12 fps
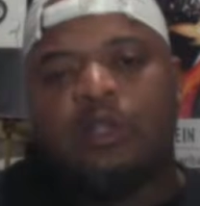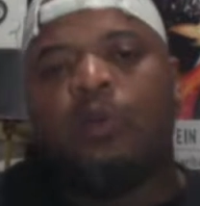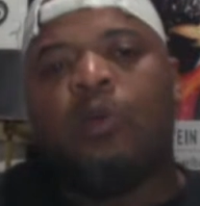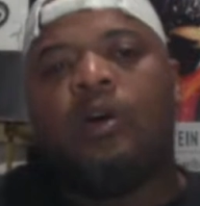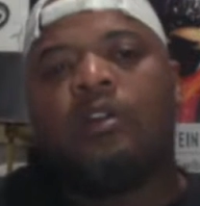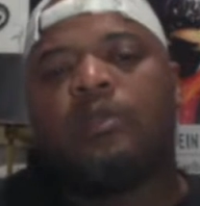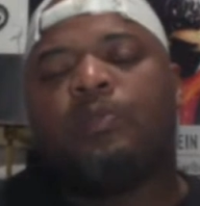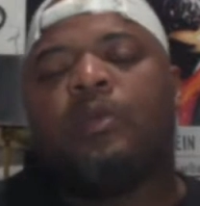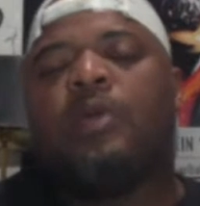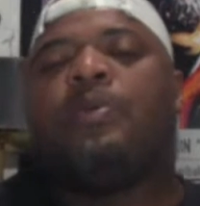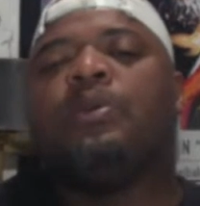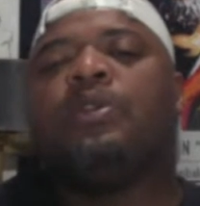the wealthy
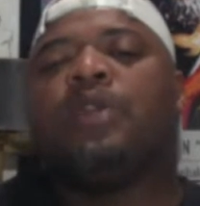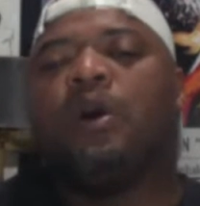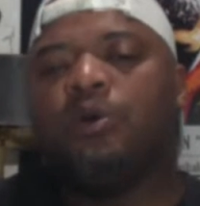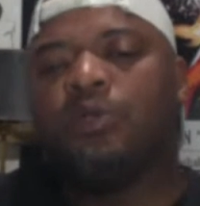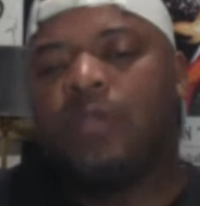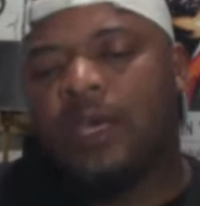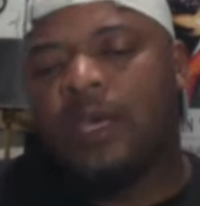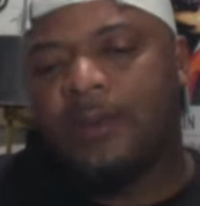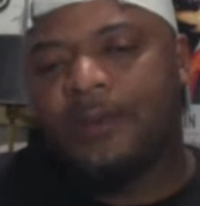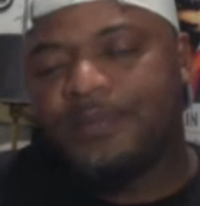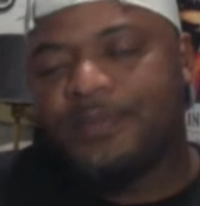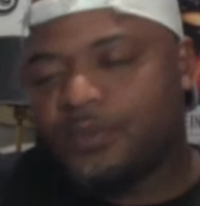people know
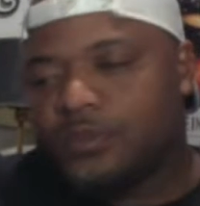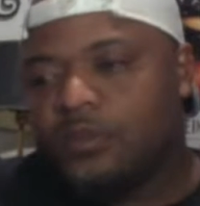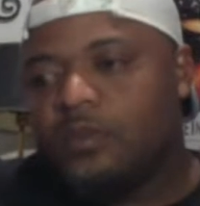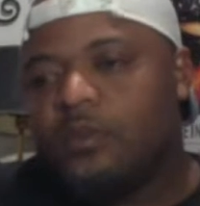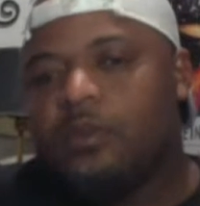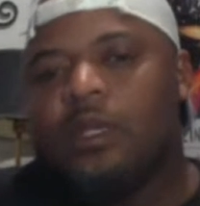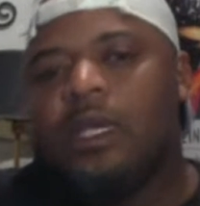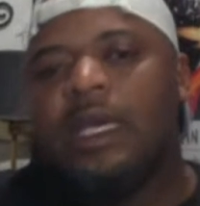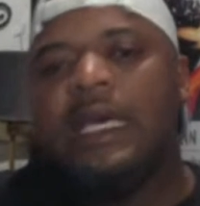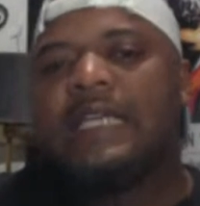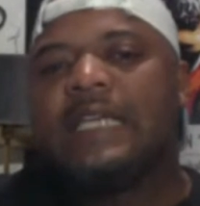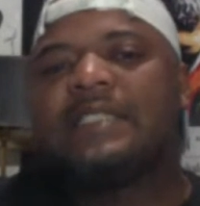that
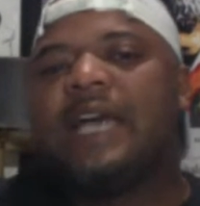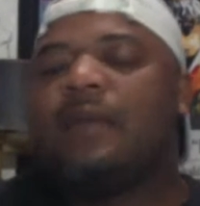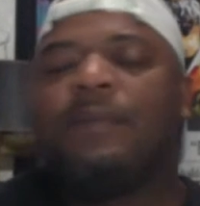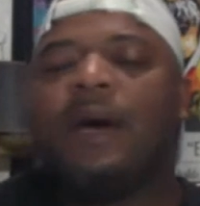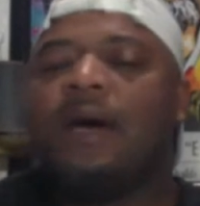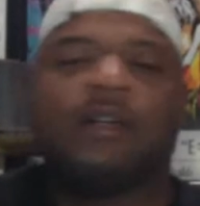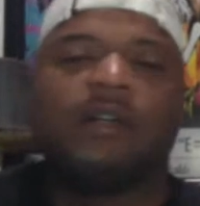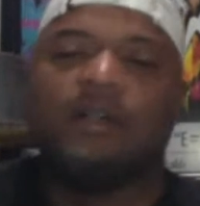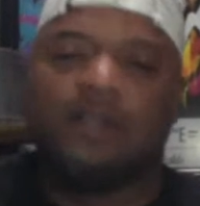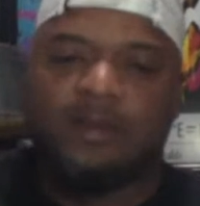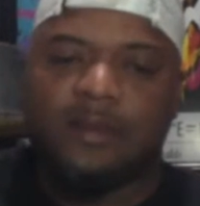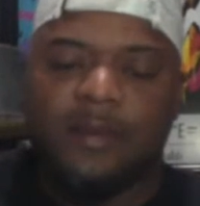it's not about
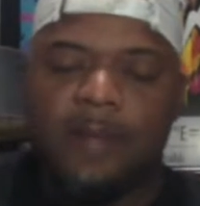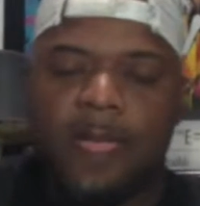color.